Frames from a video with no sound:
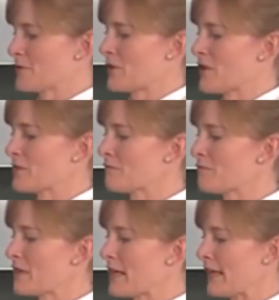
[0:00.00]
So this
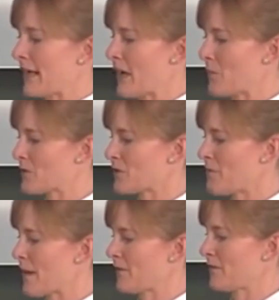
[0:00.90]
really helps to
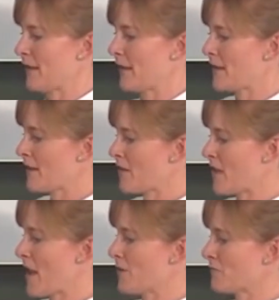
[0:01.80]
benefit
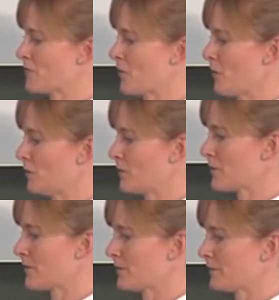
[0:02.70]
the end result.